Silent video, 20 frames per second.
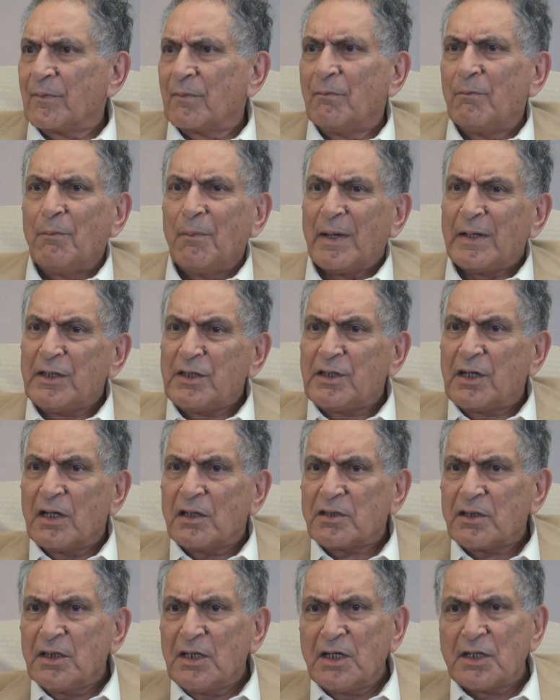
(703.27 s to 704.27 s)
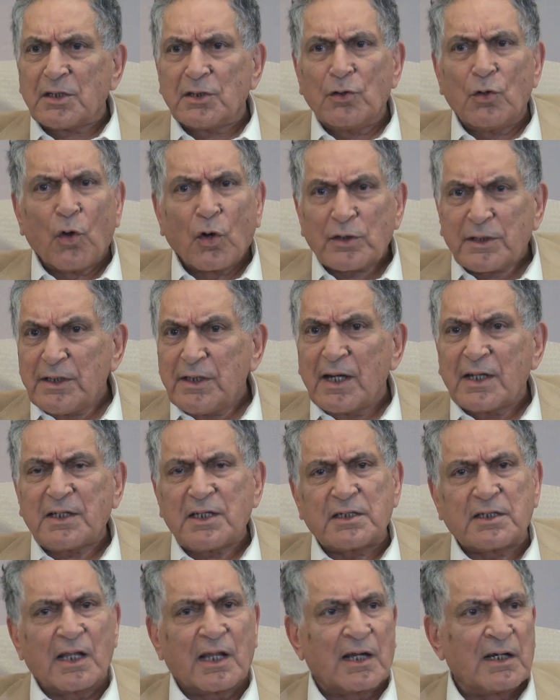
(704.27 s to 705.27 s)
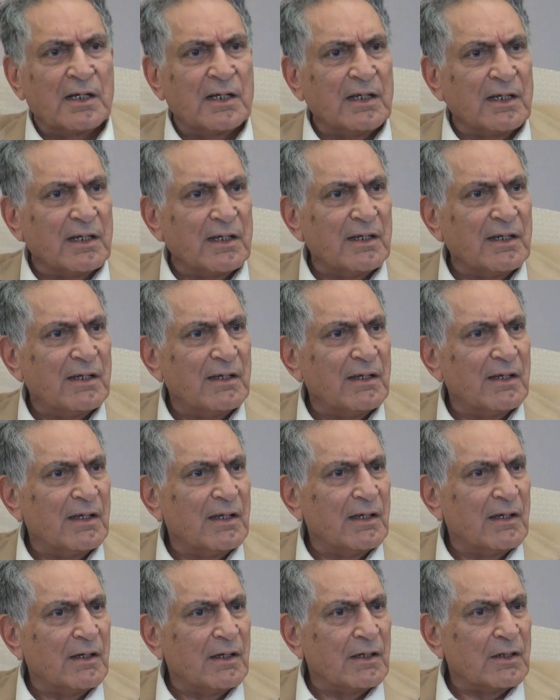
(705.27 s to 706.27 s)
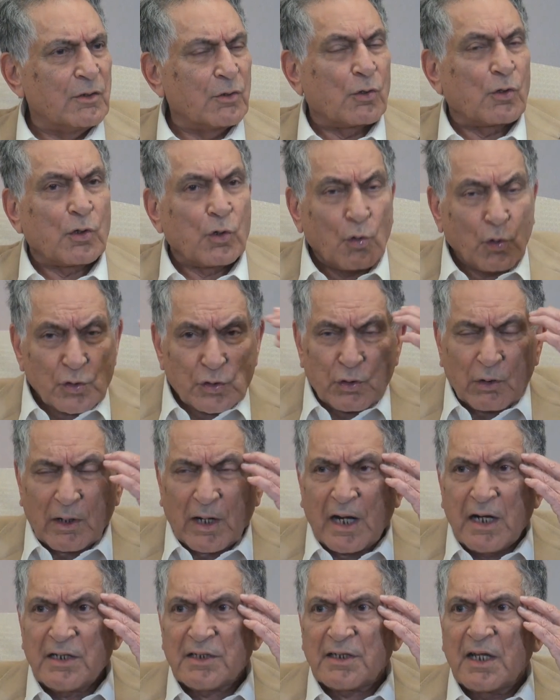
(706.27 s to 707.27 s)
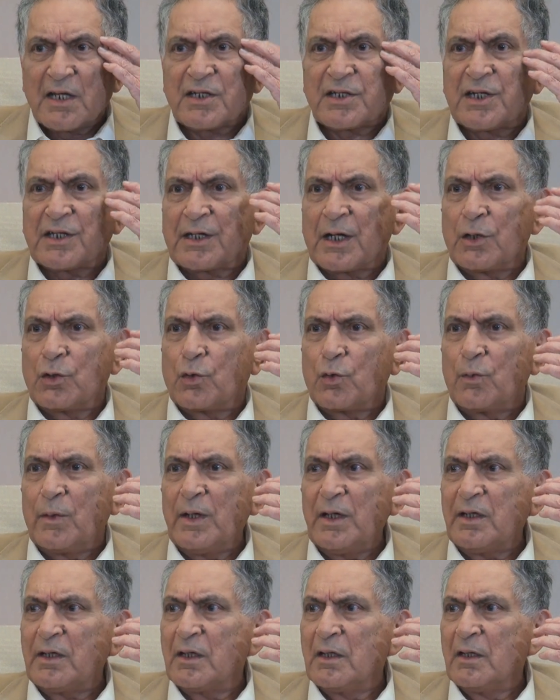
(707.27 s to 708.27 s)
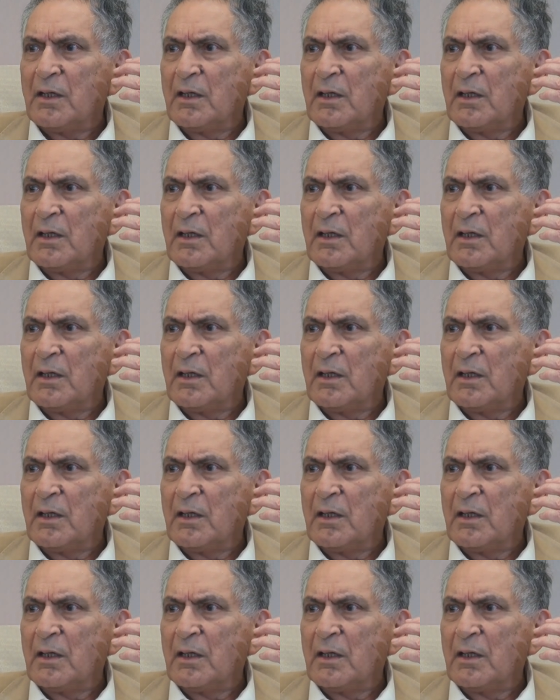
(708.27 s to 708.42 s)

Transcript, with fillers: Meditation is not necessarily to close your eyes and sit and do it.